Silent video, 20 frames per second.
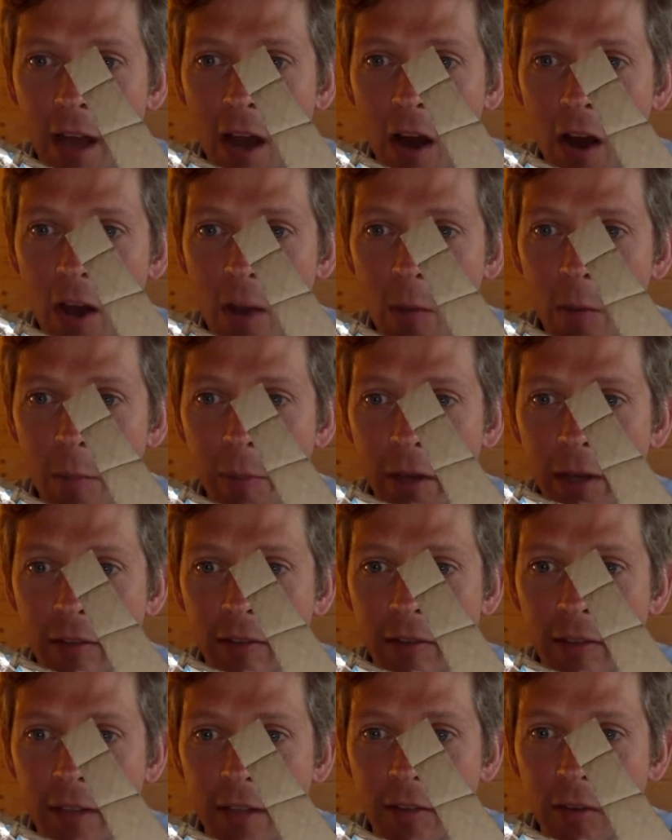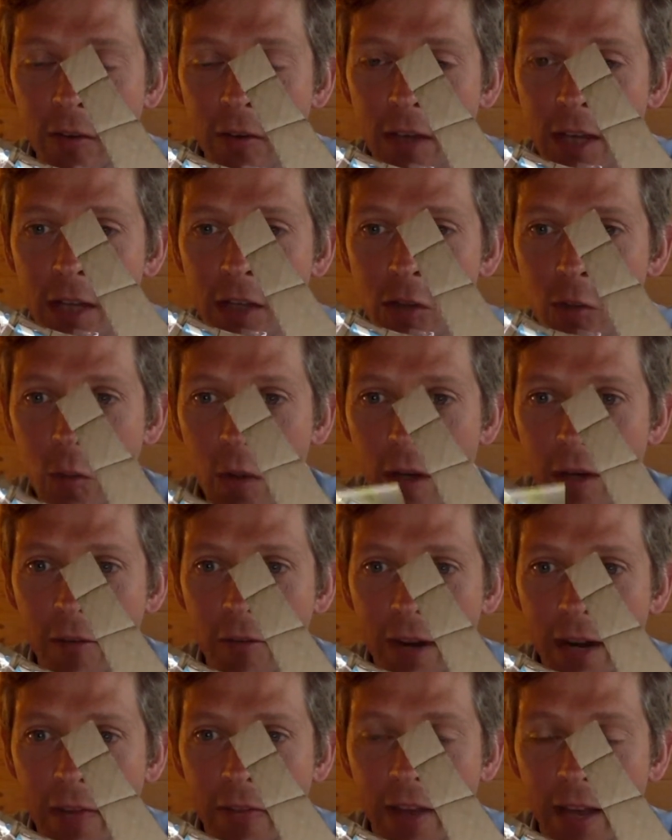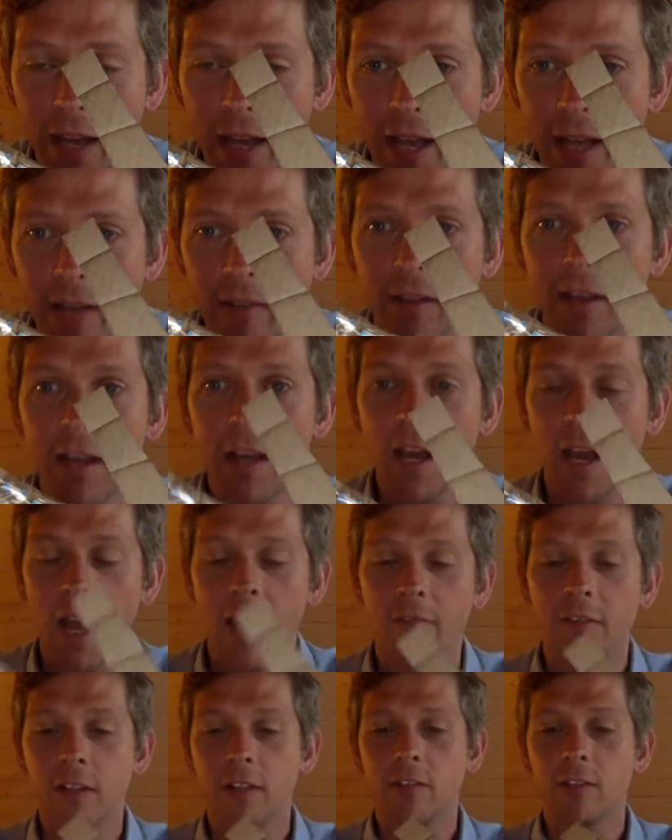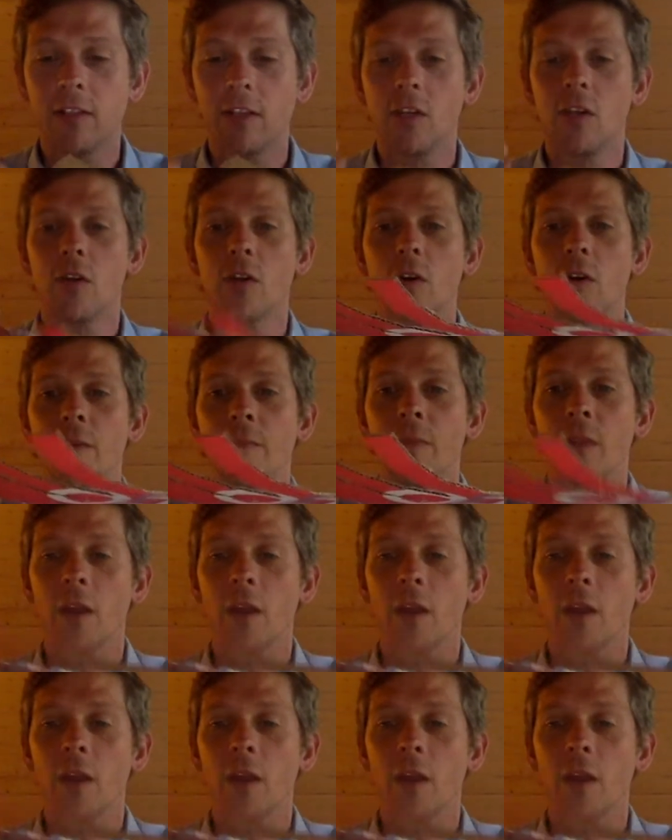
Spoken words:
I would personally do each one around the hand and then secure.